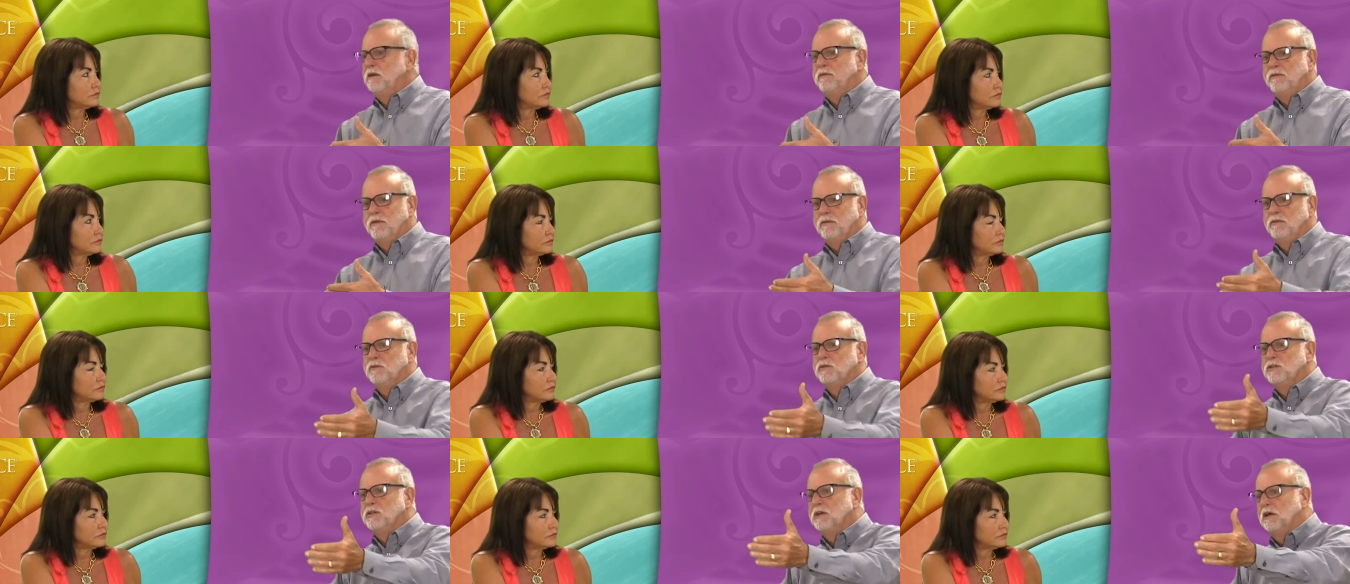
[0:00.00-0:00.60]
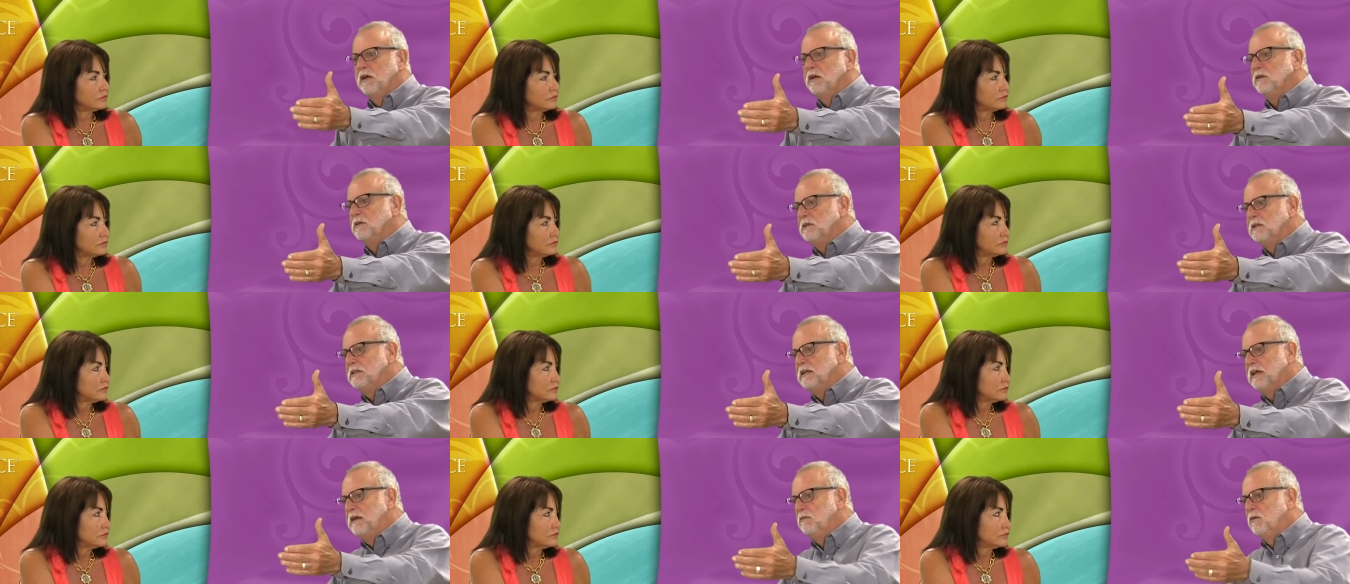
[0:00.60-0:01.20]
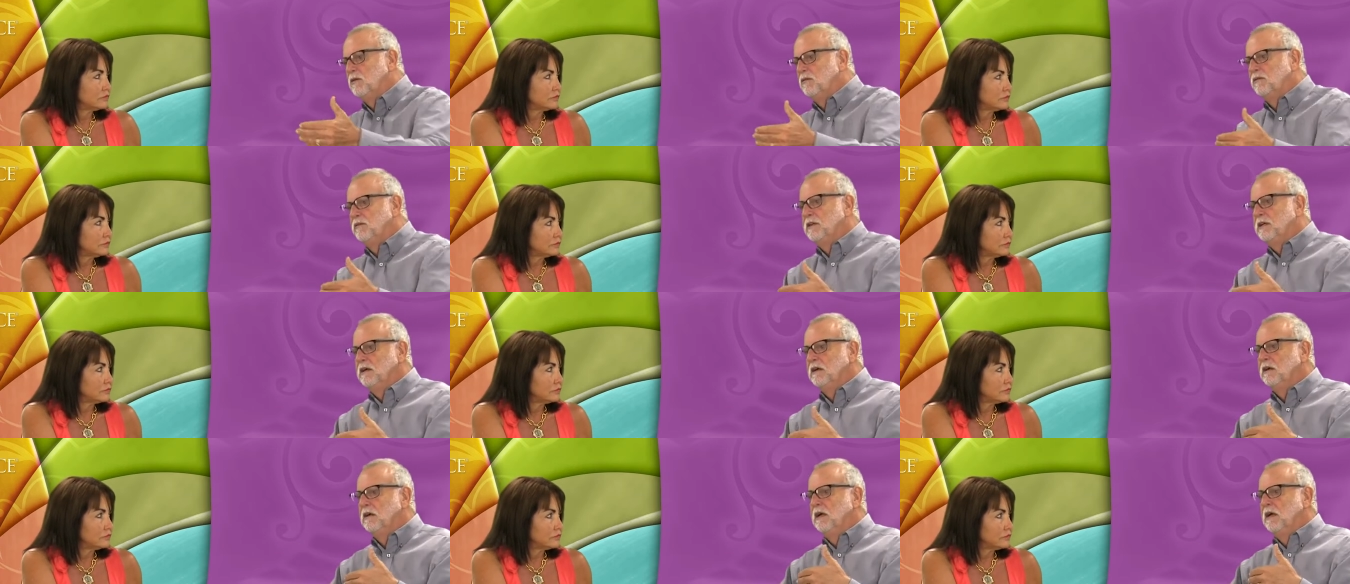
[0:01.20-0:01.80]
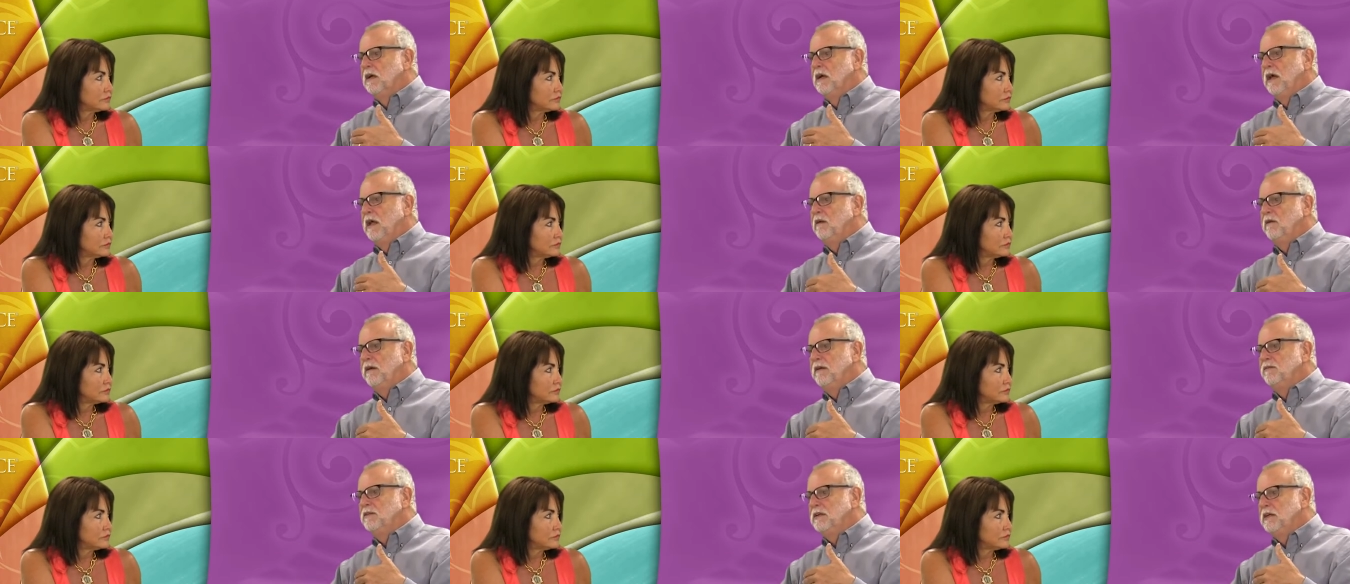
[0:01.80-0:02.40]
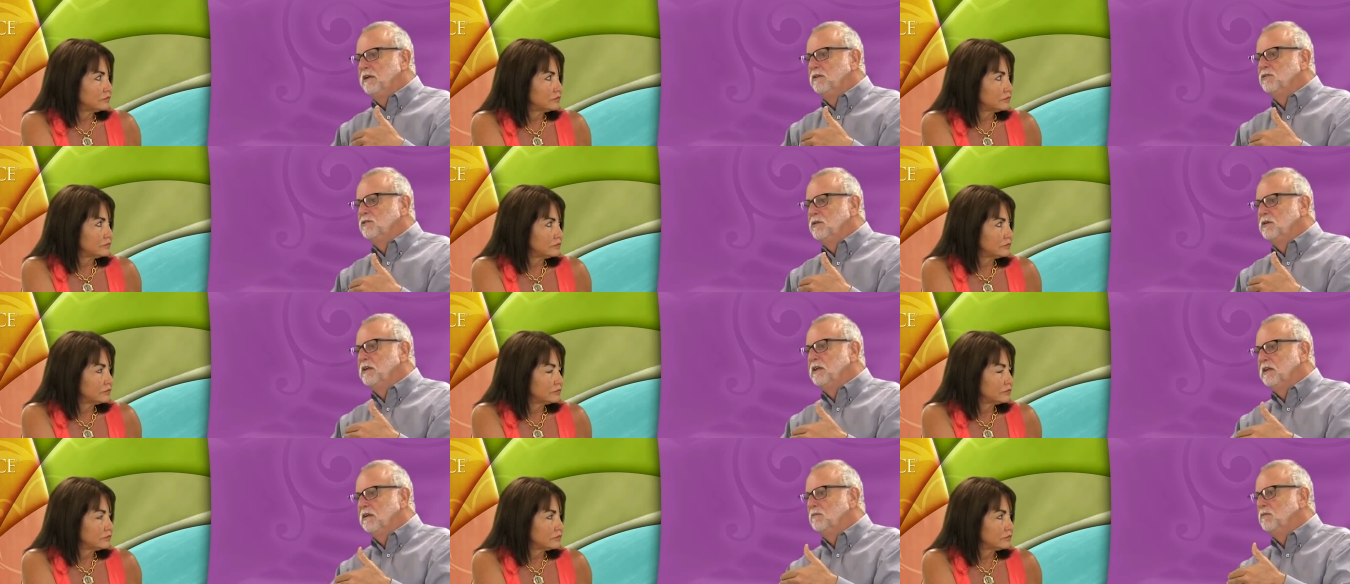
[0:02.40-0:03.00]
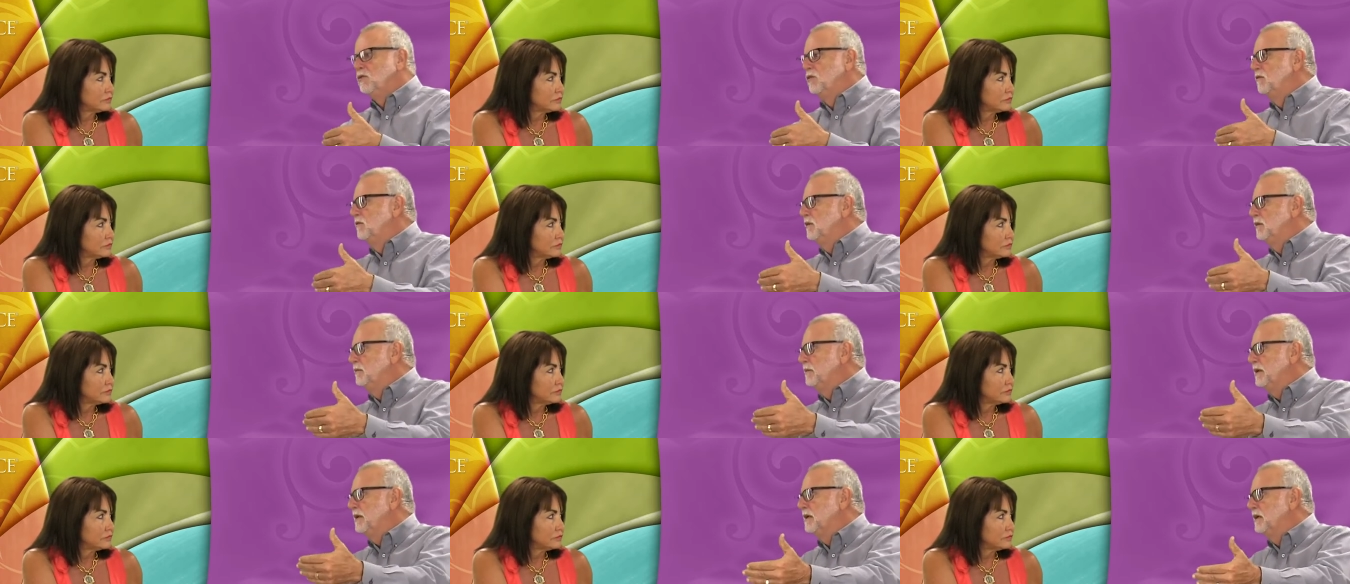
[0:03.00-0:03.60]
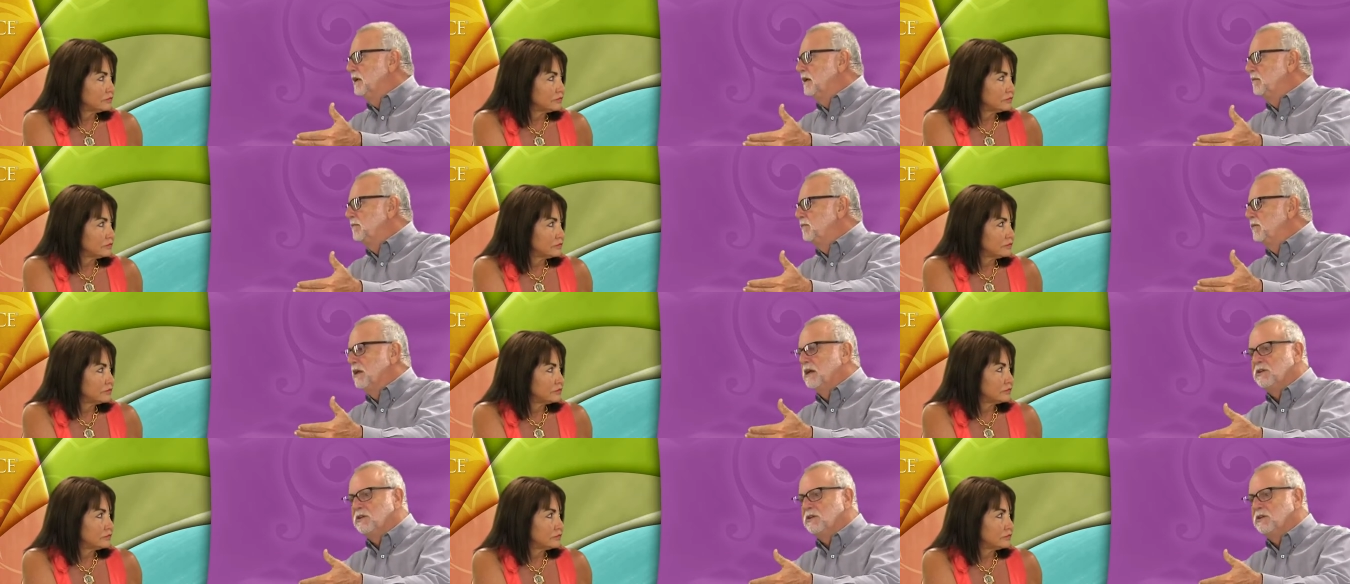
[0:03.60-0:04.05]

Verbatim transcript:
Speaker 1: If there was a gun on the table over there, I don't have the energy to get up and go over there and pick it up.